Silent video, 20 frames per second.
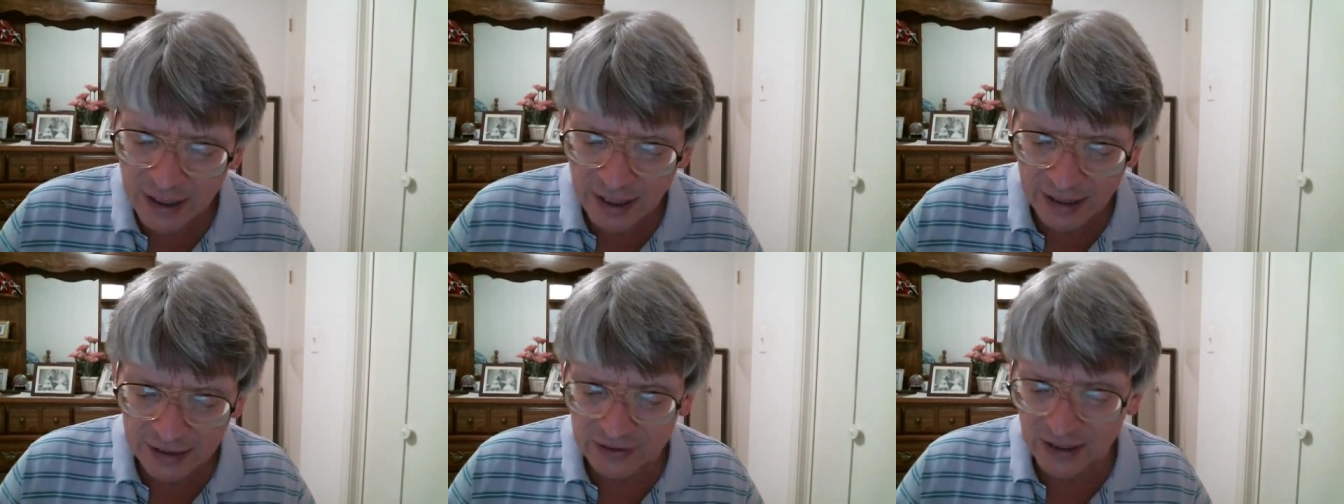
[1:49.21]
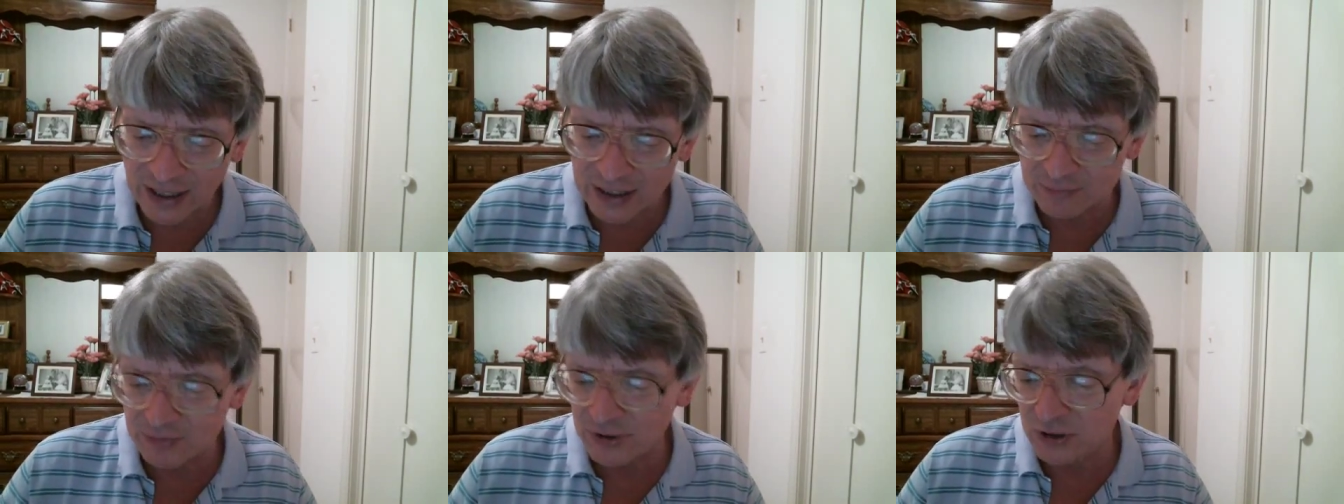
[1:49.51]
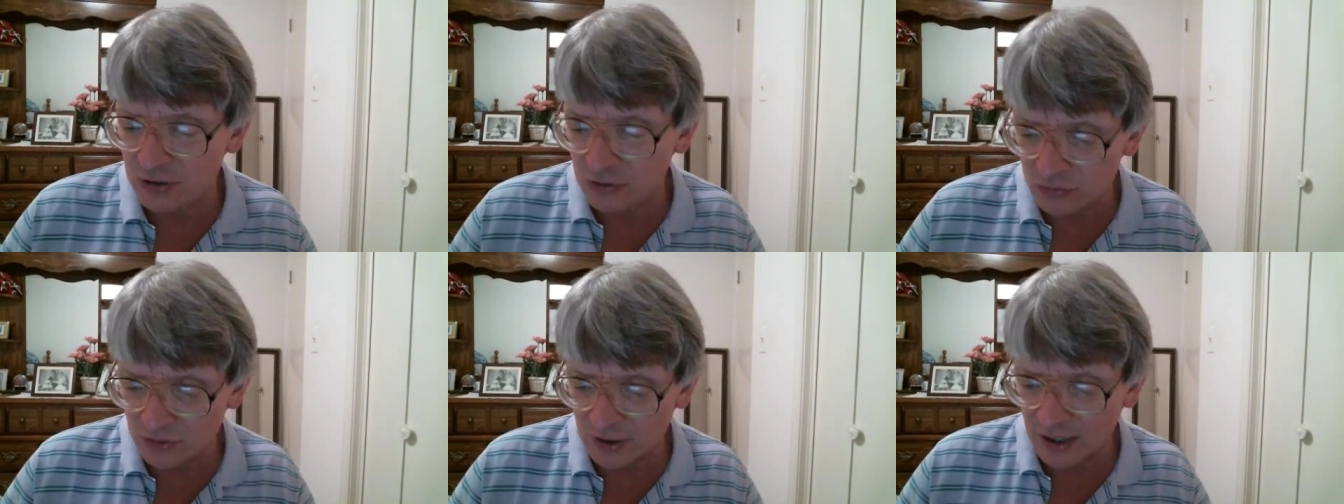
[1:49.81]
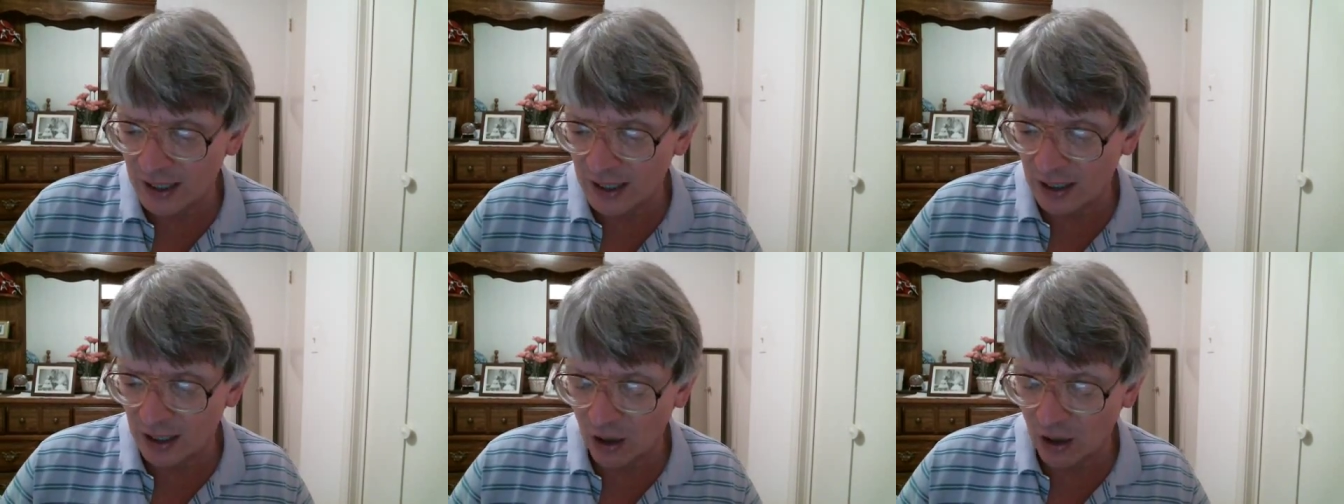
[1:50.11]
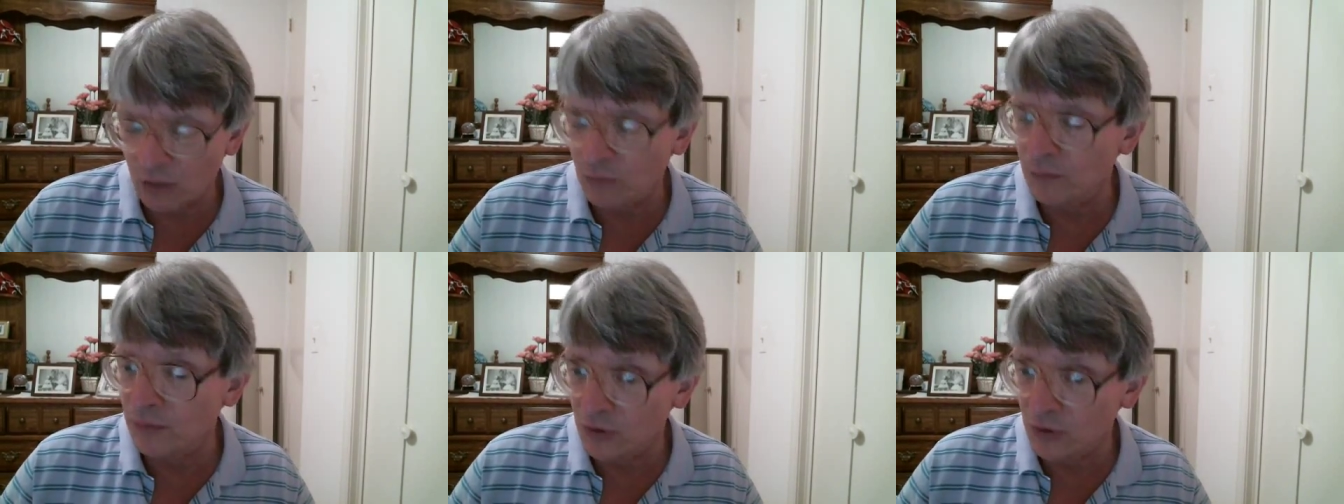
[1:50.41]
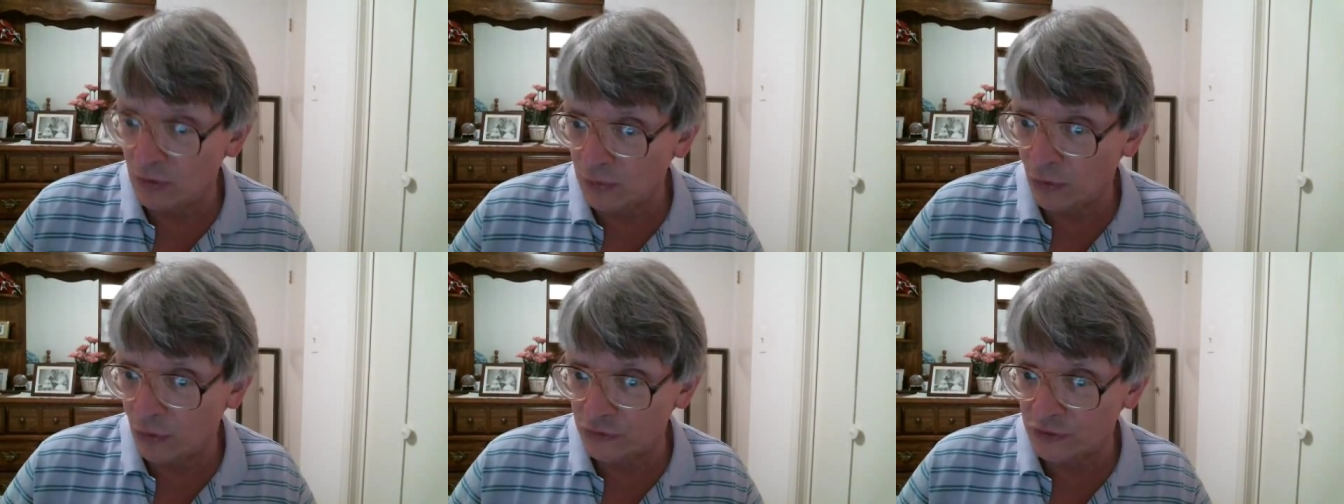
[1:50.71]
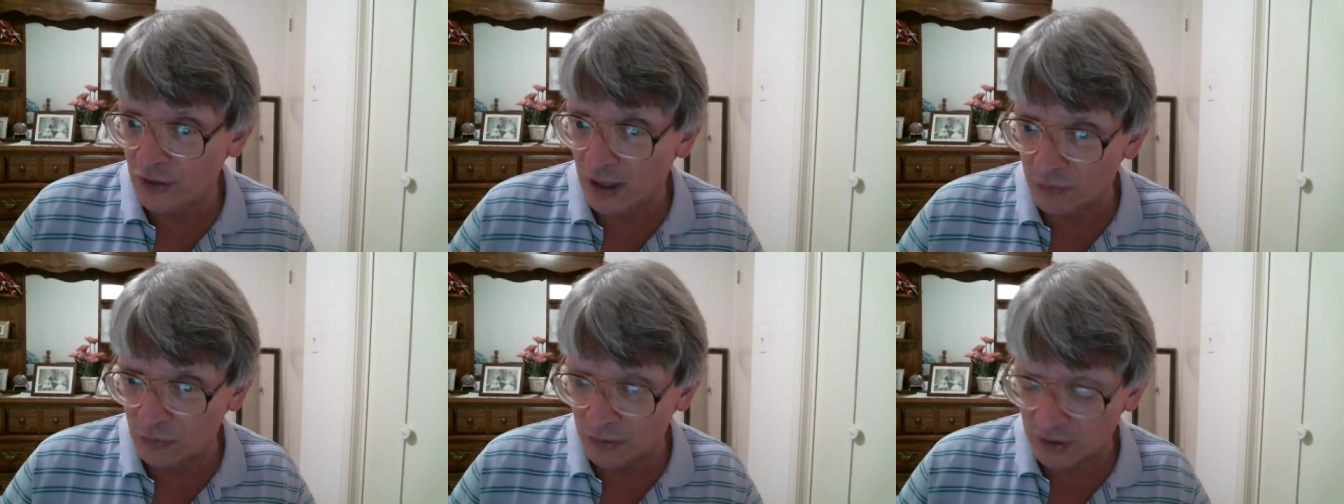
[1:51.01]
It debuted on
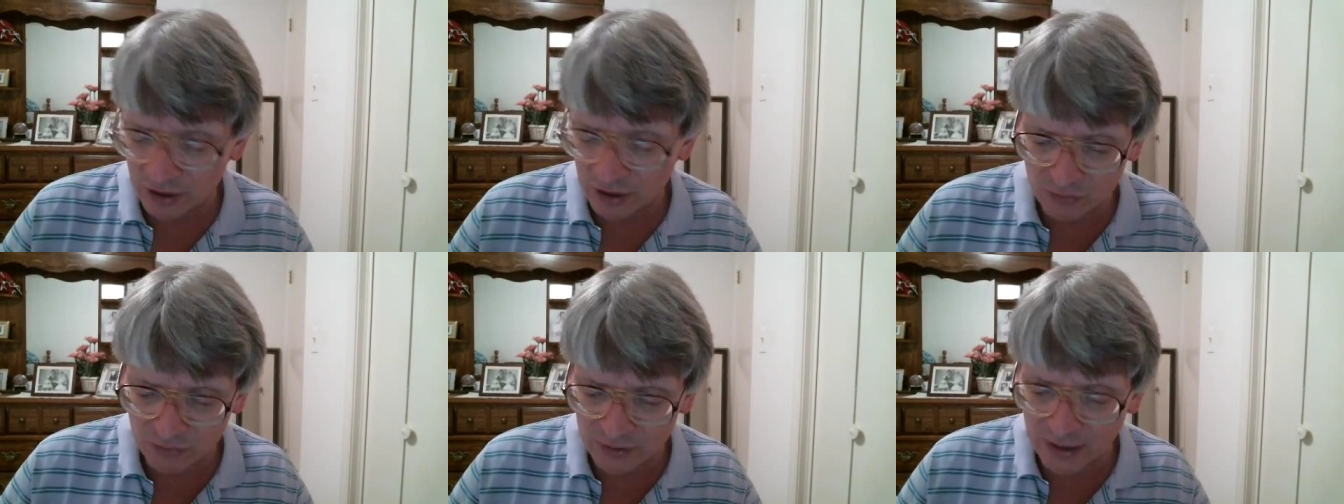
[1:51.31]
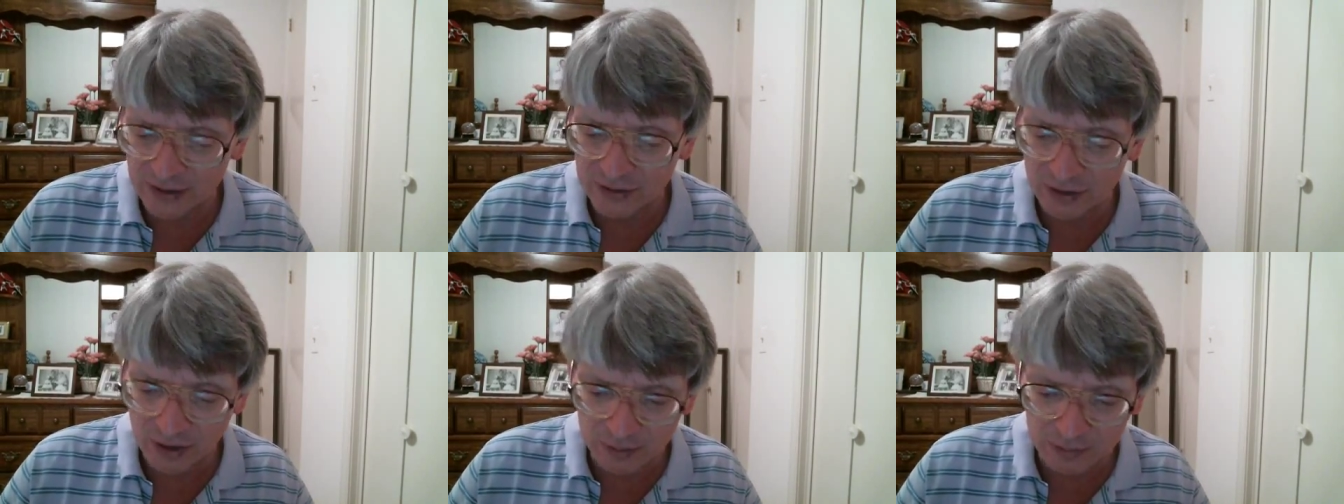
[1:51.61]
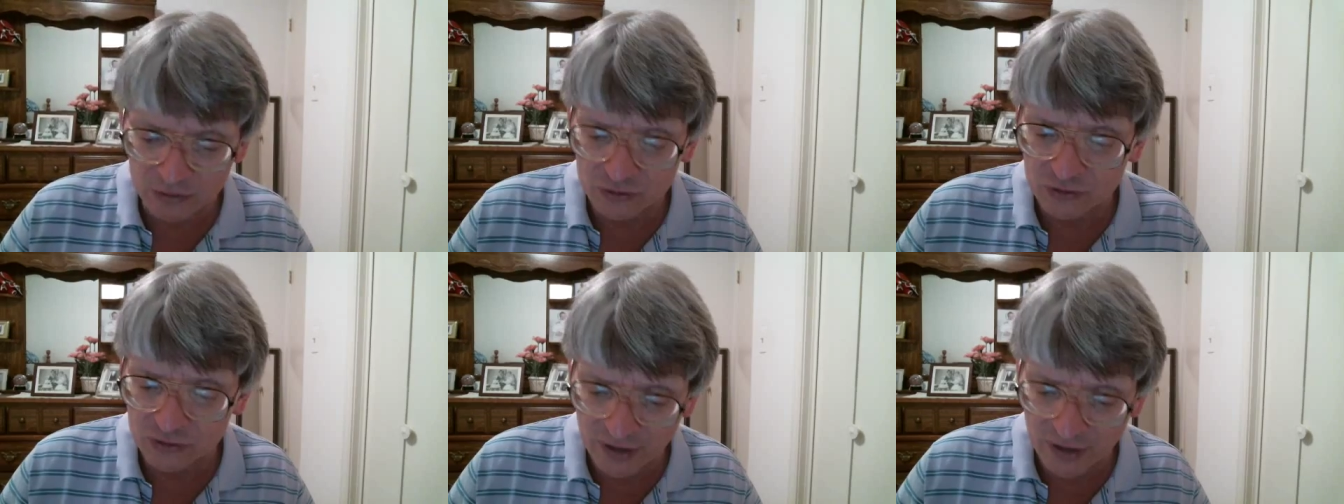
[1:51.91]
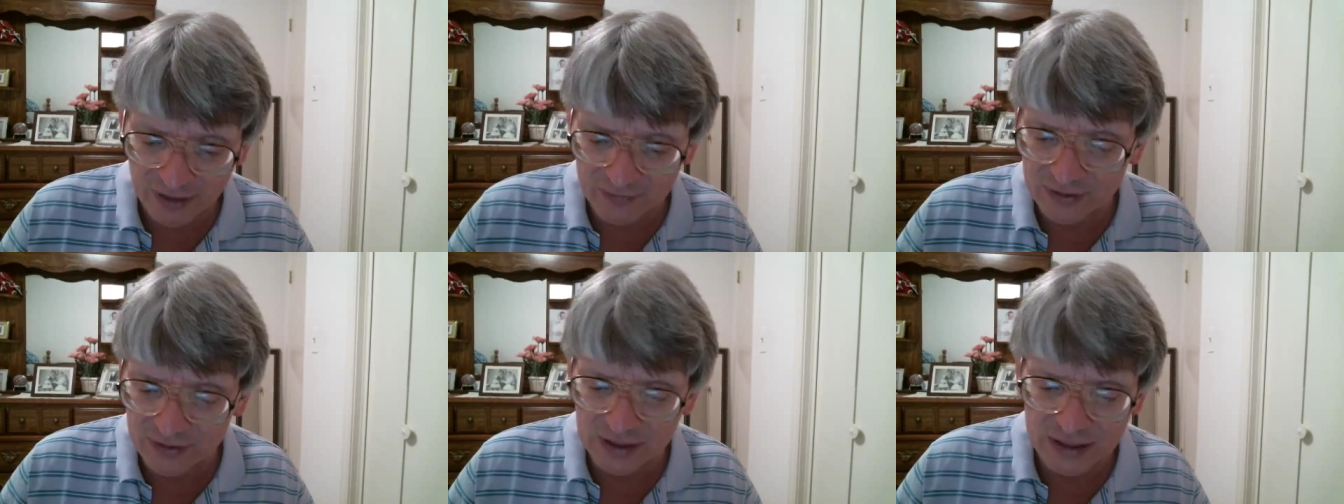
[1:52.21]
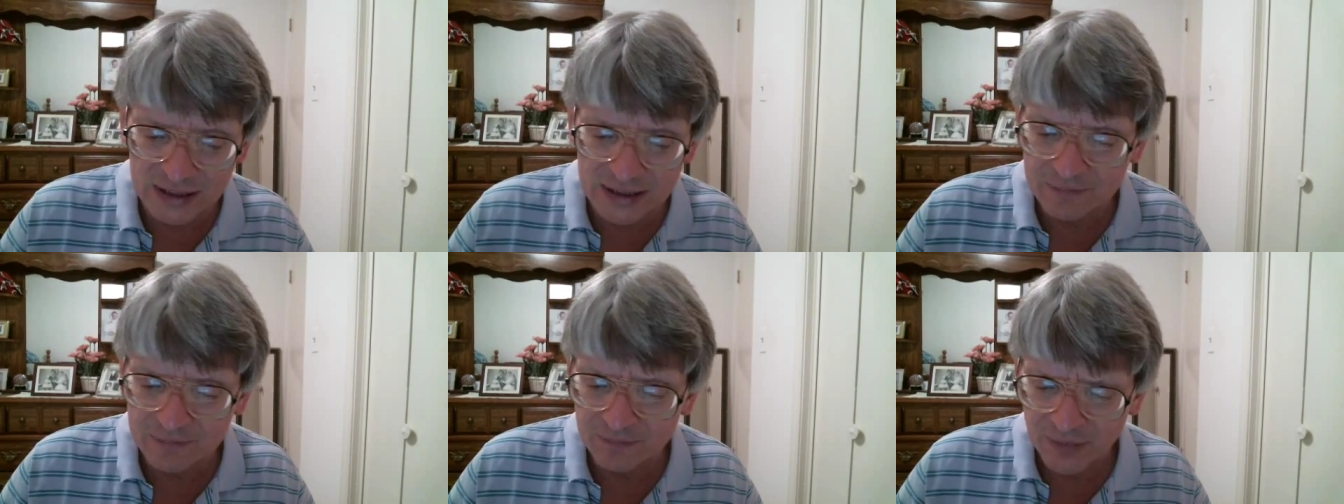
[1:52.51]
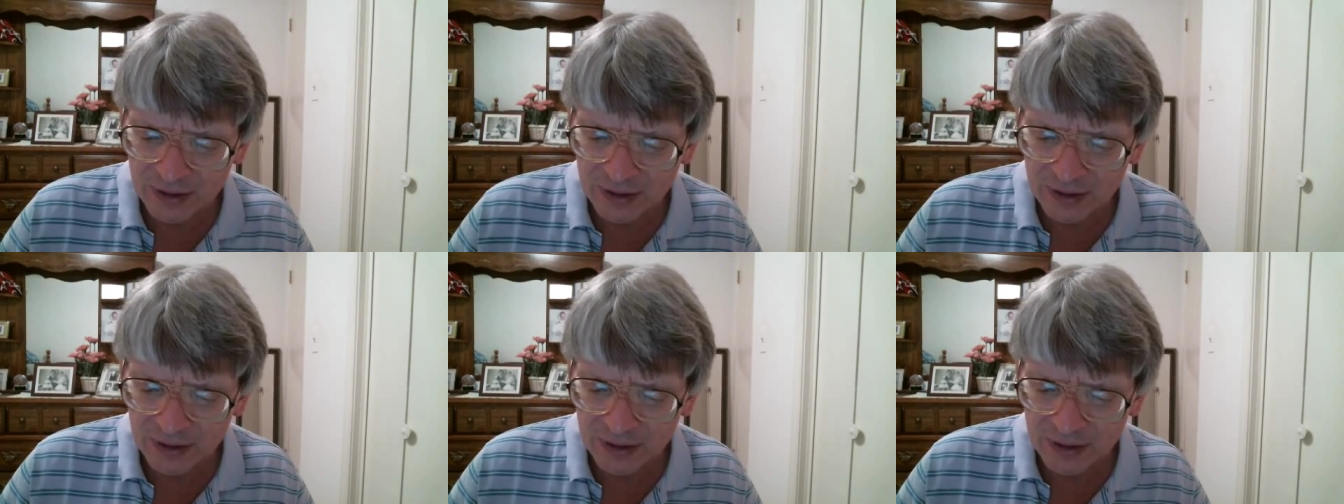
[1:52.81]
Billboard's Hot 100 at number 70,